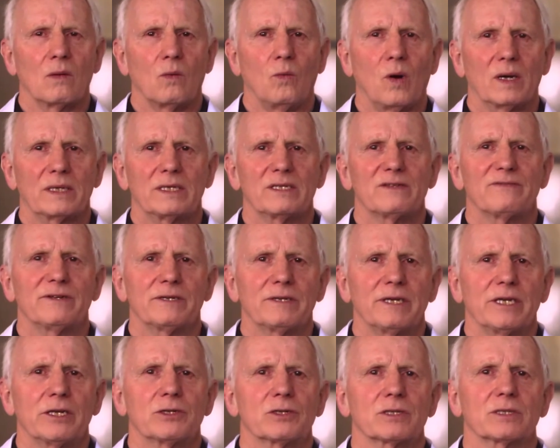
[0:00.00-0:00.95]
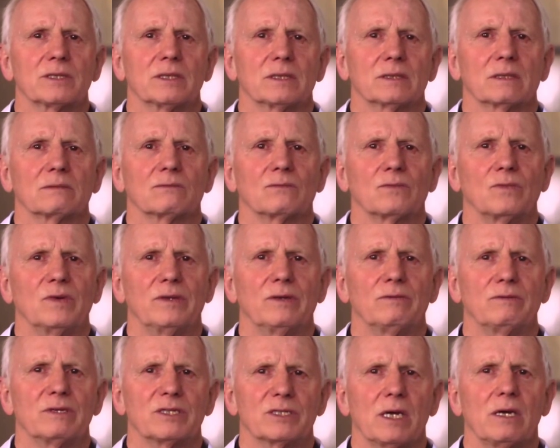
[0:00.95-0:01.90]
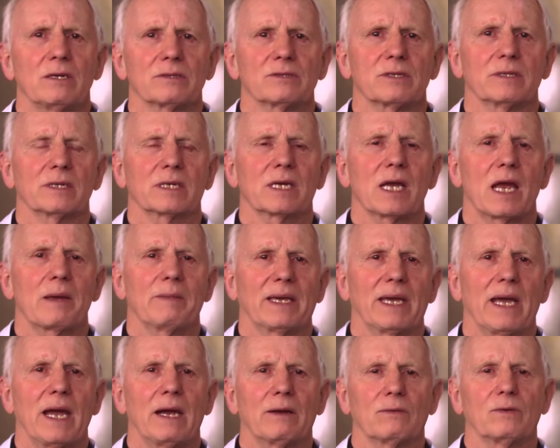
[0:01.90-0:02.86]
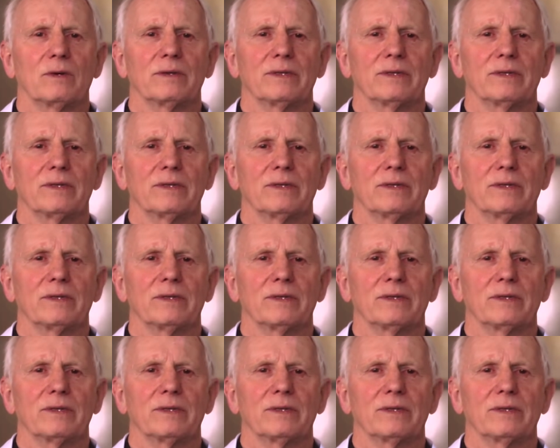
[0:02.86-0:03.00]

What is very interesting with the results that are coming out